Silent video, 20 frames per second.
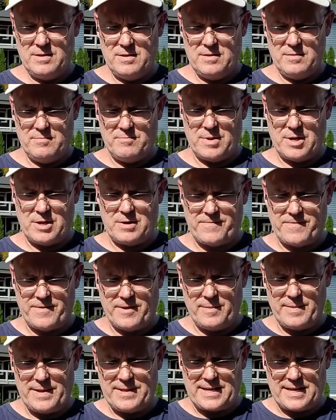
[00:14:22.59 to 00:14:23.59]

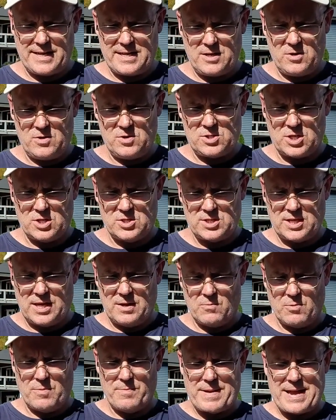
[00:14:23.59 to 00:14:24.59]
monofilament that I use because, again,
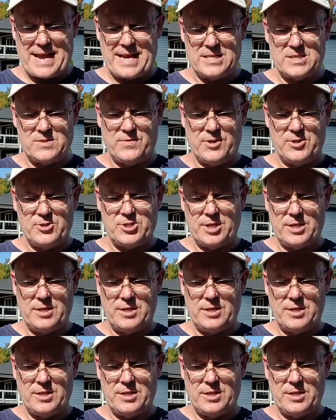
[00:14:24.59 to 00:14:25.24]
we're bass fishing.